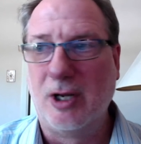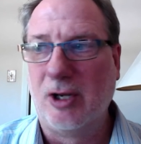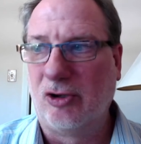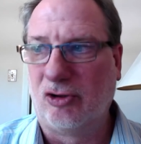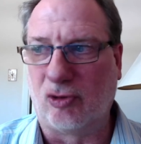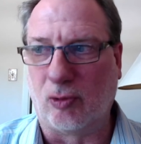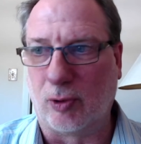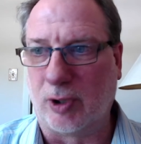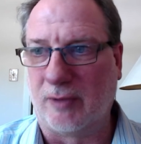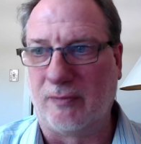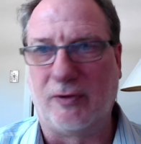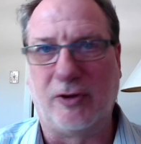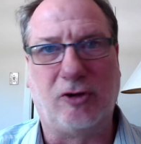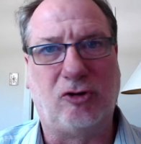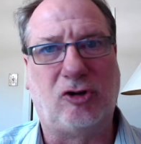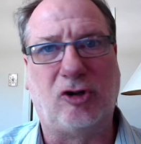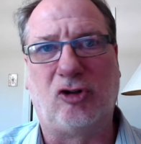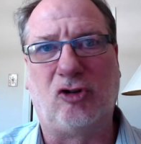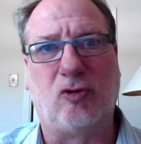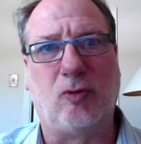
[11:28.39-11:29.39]
So, whatever the
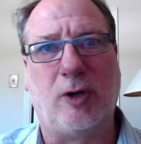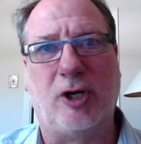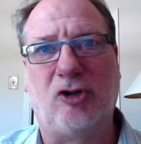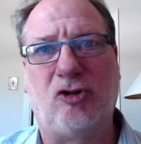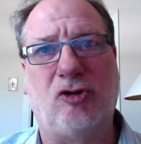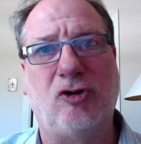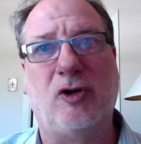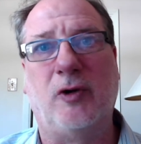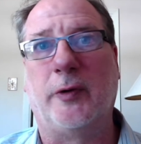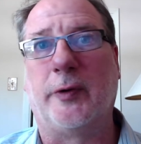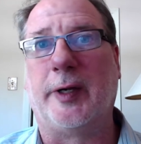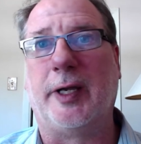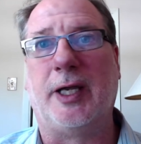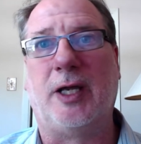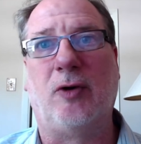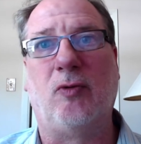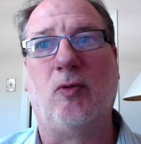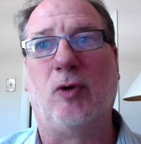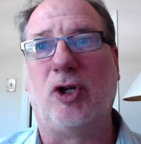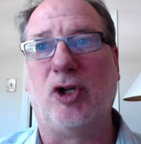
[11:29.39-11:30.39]
situation you were
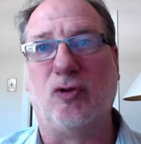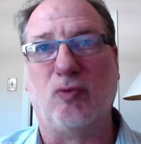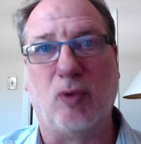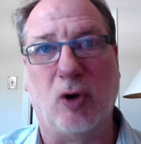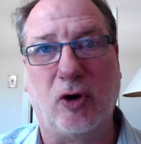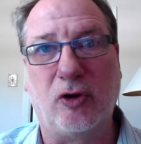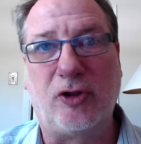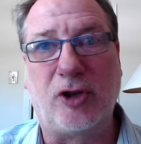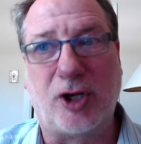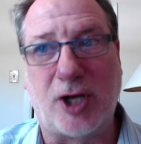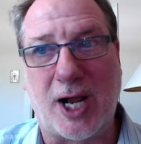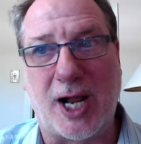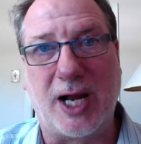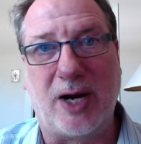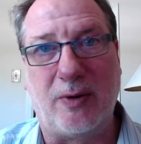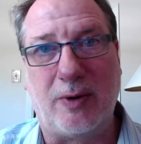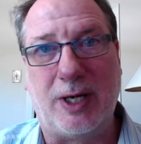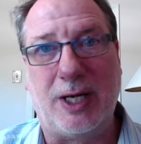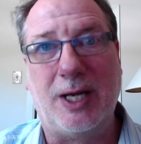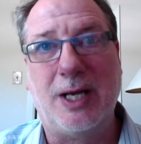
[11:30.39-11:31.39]
in when you wrote the
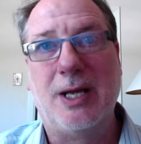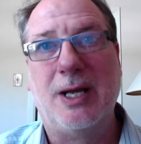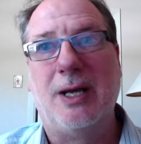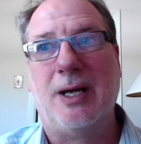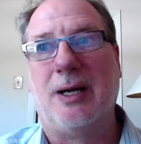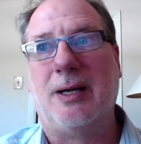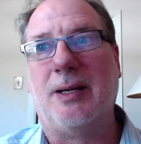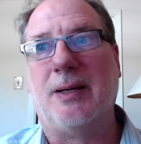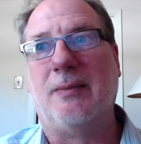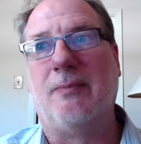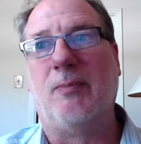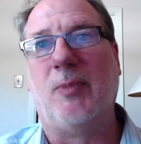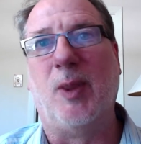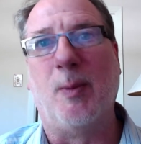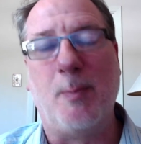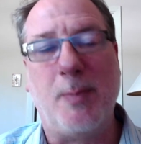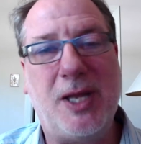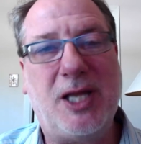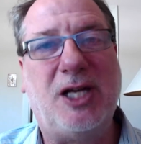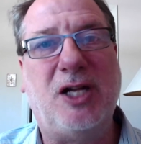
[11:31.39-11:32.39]
diary, uh, the
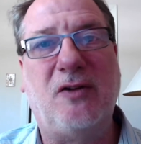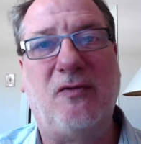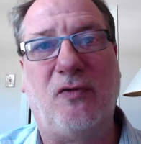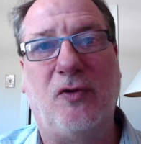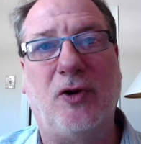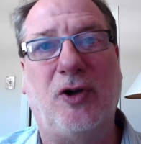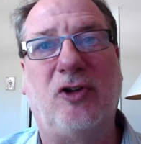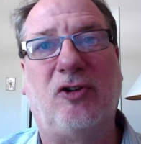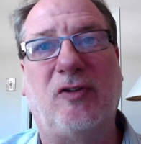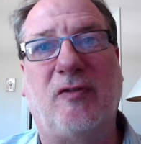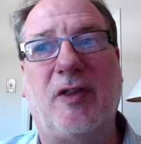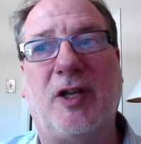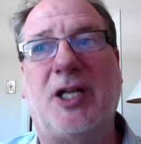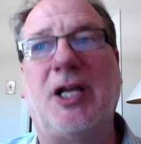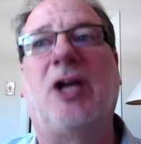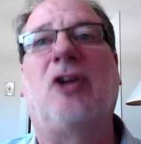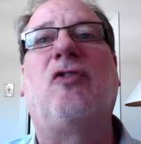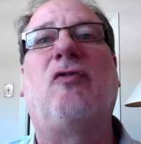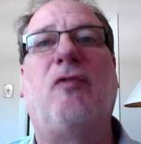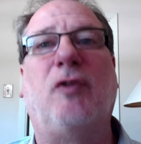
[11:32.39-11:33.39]
meaningfulness of the
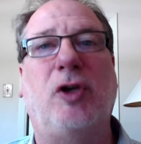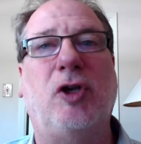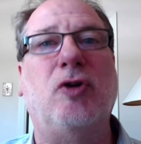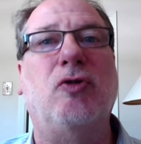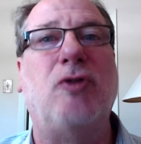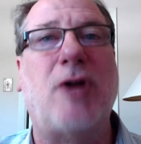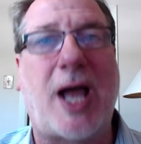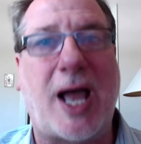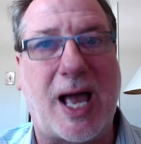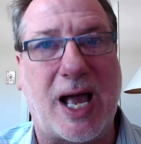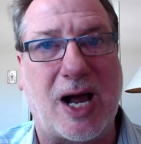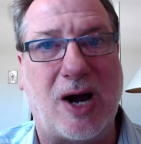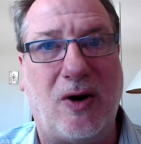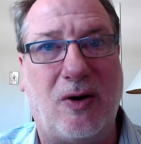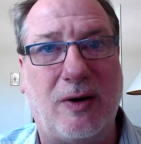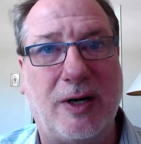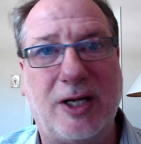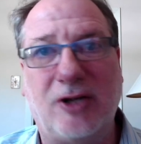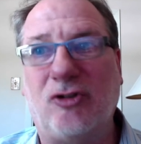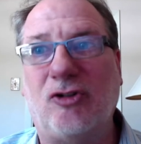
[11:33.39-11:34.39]
text for you
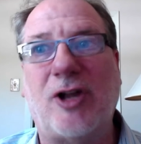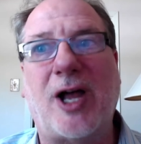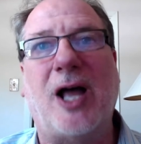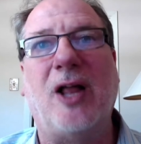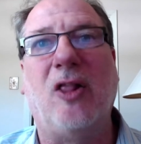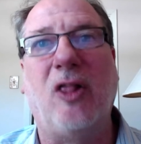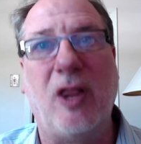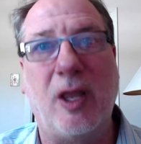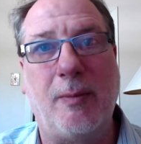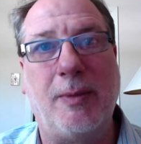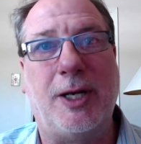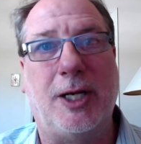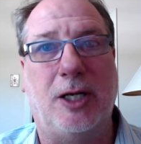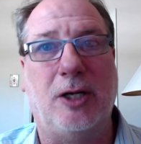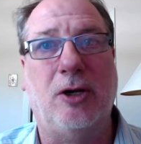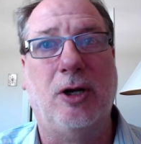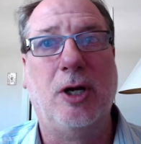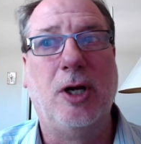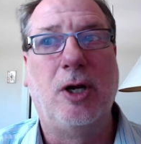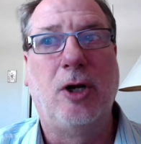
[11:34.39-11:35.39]
now is not
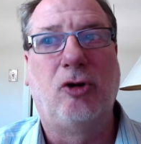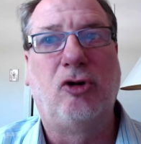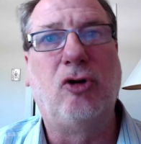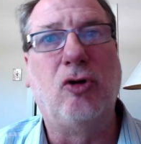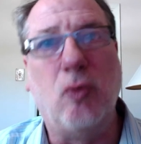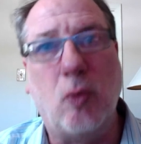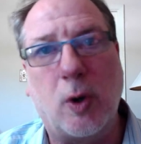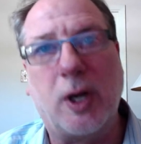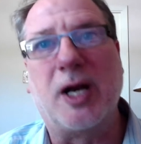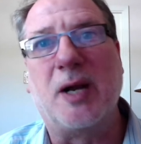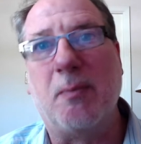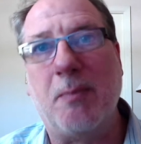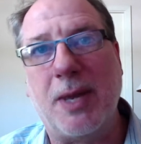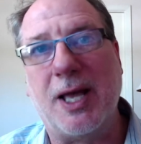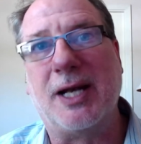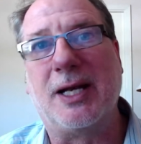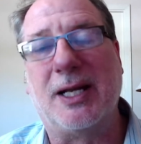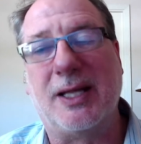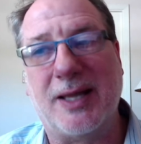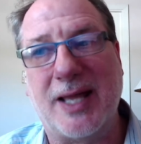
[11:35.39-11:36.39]
limited to what it
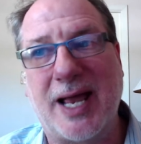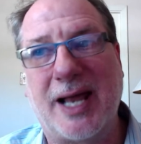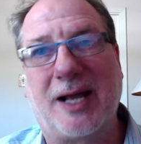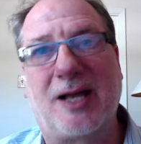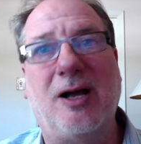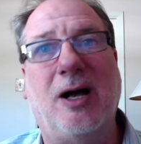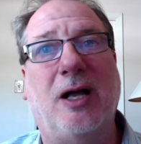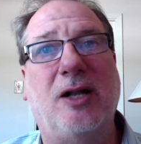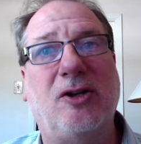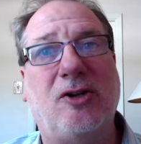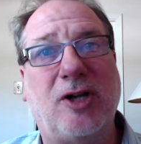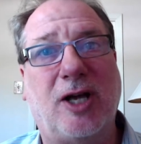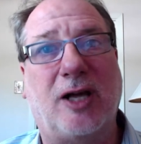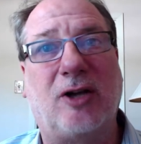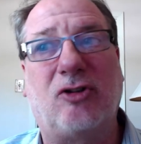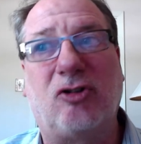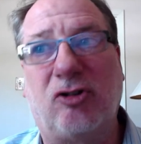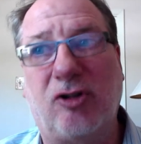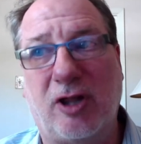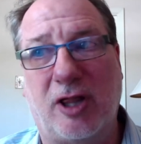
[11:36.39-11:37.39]
meant in that
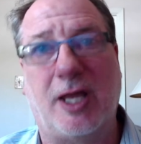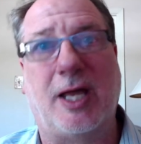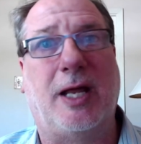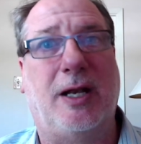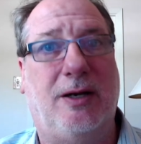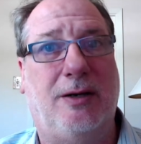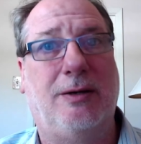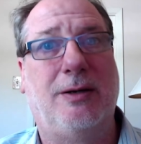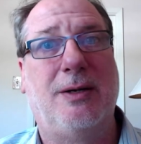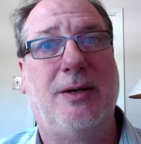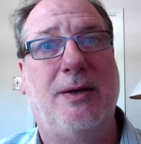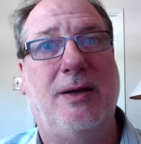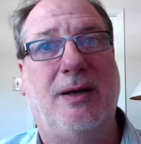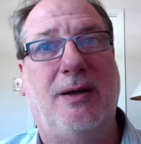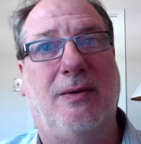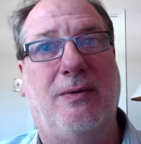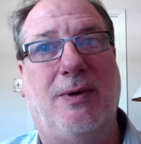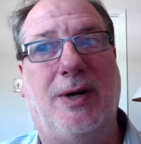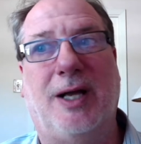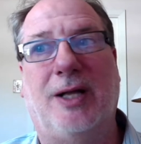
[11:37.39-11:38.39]
context then,
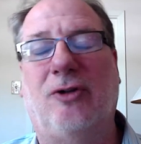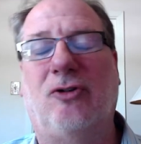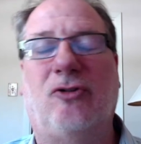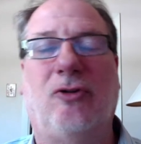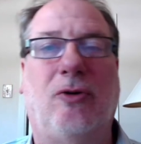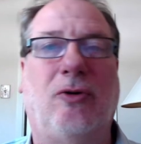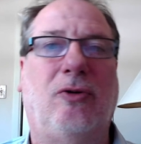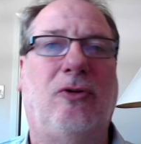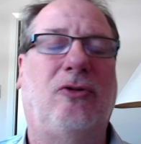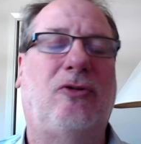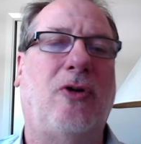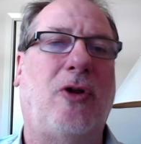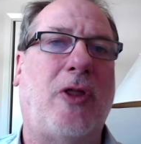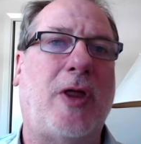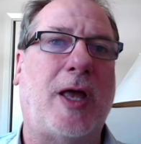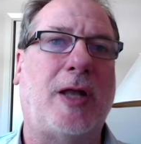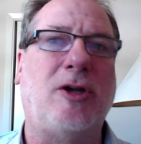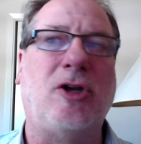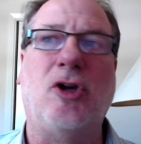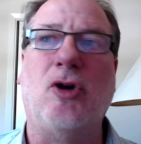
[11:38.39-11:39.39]
right? So, so
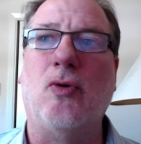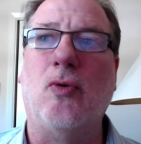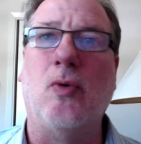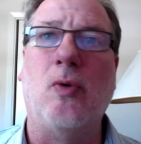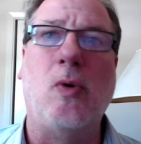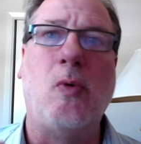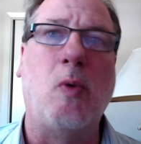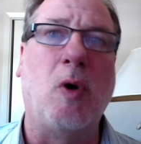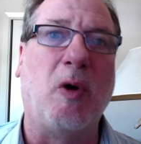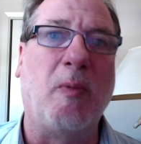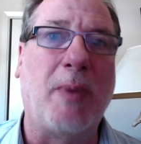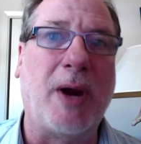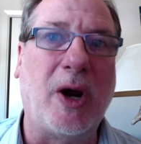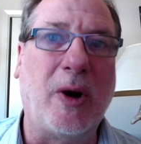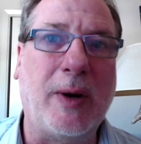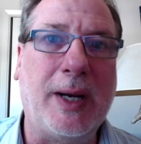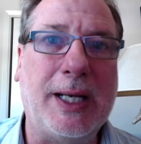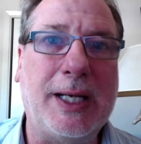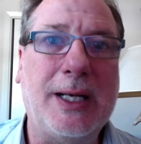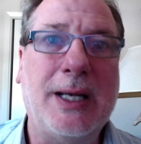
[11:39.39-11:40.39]
then you were
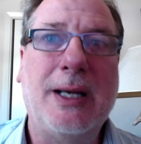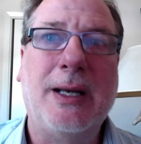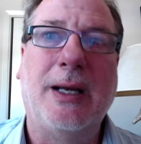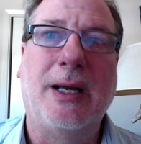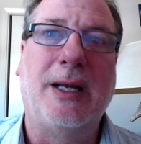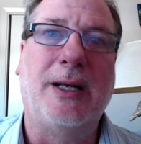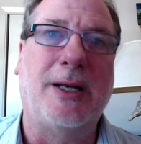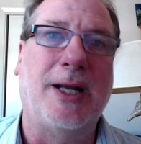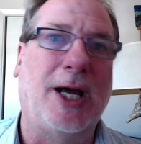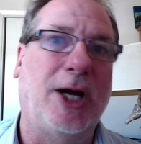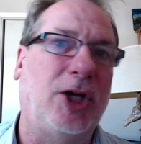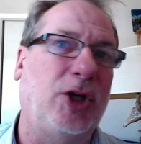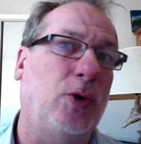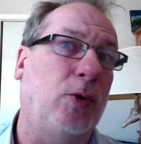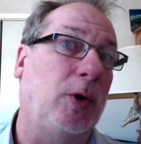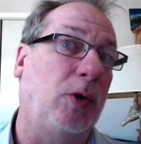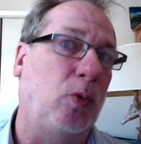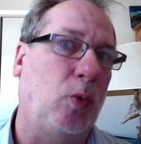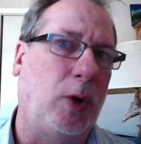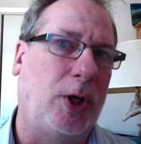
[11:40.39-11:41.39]
married and now you
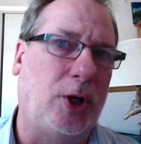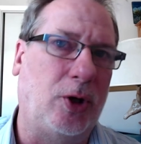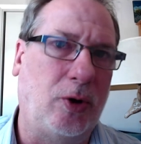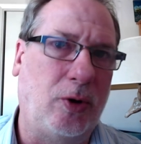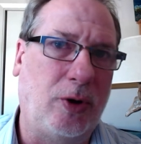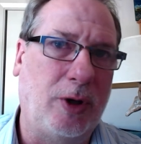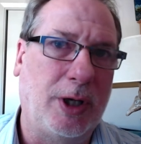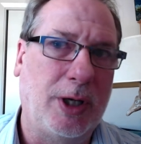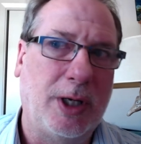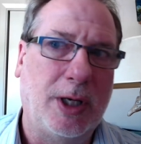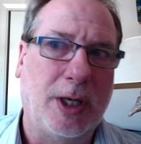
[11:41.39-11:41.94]
are widowed.